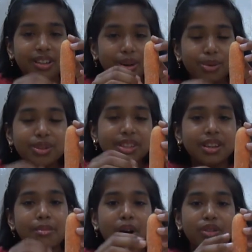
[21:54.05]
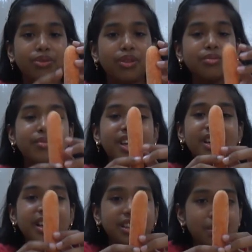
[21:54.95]
roots come out from
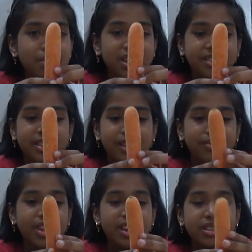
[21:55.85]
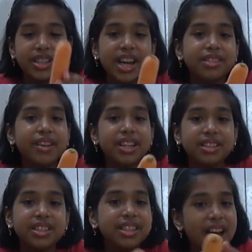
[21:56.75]
the main stem. So that's why it
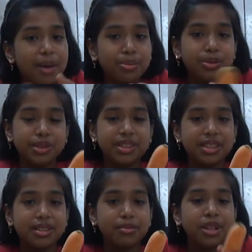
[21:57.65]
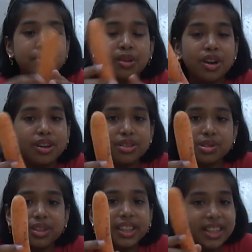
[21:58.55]
is a taproot system. It belongs
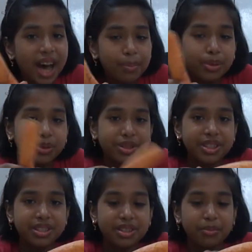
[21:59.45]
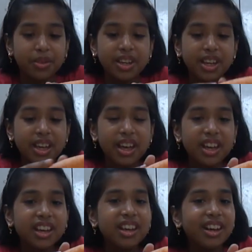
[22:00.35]
to the taproot system.
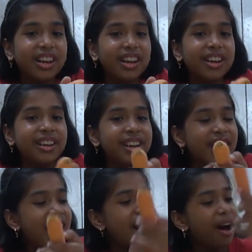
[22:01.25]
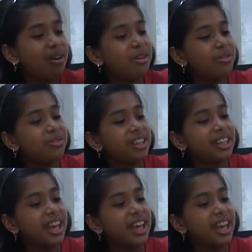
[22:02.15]
Now we